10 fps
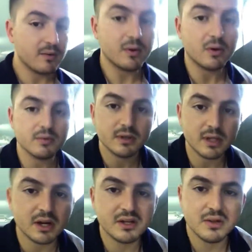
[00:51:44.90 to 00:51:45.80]
Well,
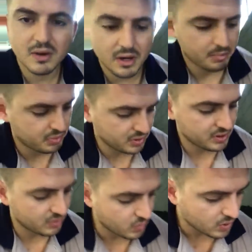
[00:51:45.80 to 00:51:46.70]
you know, you got to put
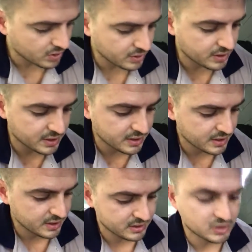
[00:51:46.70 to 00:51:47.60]
in the work
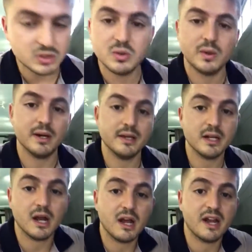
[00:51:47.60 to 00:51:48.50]
to do it, you
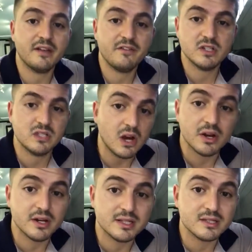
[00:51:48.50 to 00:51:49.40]
know, and if you
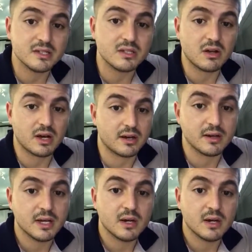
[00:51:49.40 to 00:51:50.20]
don't, it's just like,